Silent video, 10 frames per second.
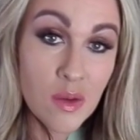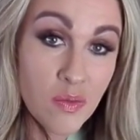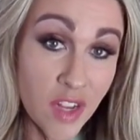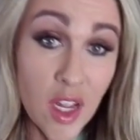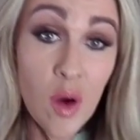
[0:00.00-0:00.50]

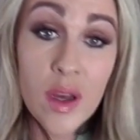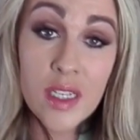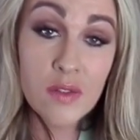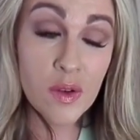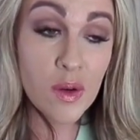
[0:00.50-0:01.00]
video
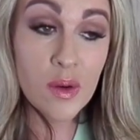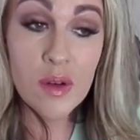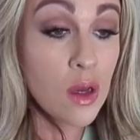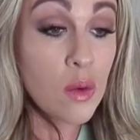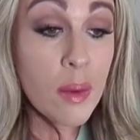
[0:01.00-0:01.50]
is
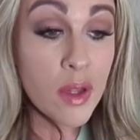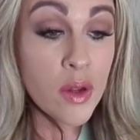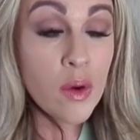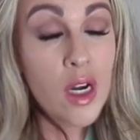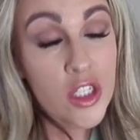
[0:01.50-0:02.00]
for women
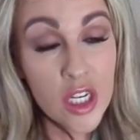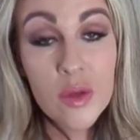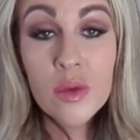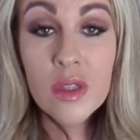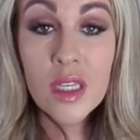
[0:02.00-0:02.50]
who are
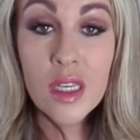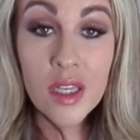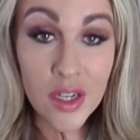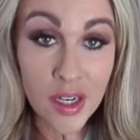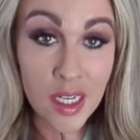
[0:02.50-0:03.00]
genuinely
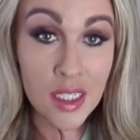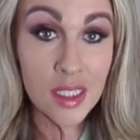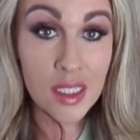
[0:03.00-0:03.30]
curious